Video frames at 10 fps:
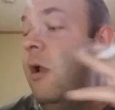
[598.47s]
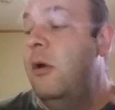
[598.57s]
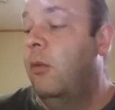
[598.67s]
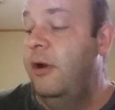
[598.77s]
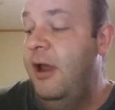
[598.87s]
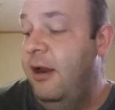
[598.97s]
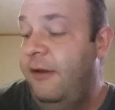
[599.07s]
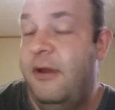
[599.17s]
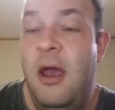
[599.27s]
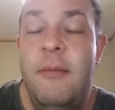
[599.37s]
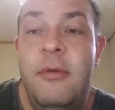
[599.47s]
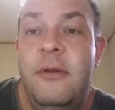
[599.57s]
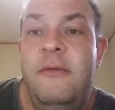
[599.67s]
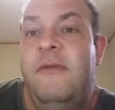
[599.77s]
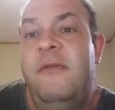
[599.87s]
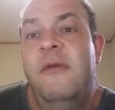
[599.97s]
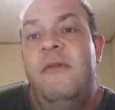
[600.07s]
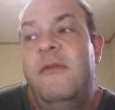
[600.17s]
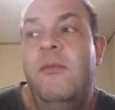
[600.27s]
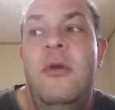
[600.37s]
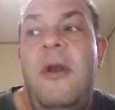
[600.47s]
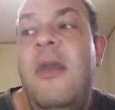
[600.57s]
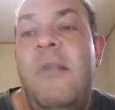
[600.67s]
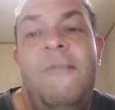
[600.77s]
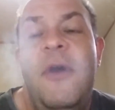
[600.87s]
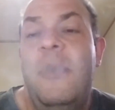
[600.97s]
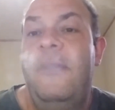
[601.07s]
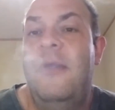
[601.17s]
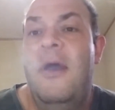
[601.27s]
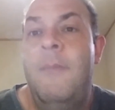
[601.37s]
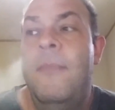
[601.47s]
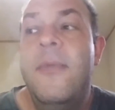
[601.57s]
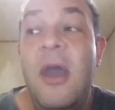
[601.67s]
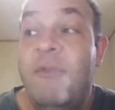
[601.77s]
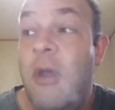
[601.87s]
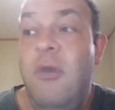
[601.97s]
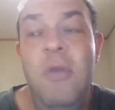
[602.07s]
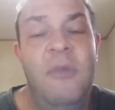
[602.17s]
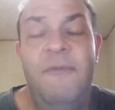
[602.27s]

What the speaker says: One day at a time, brothers and sisters. One day at a fucking time. That's all you can